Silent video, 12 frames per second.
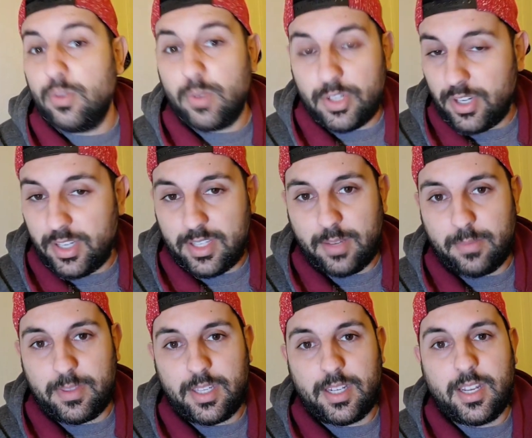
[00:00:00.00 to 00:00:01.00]
200 and
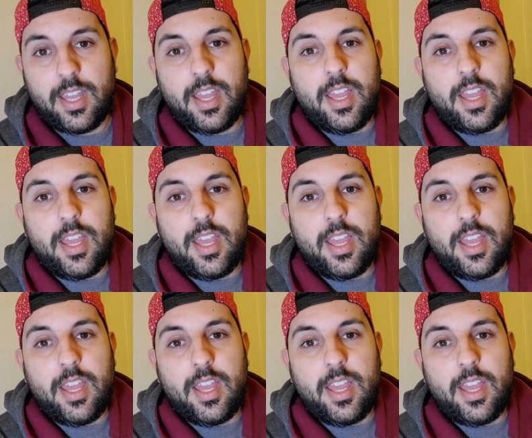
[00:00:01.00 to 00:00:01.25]
something,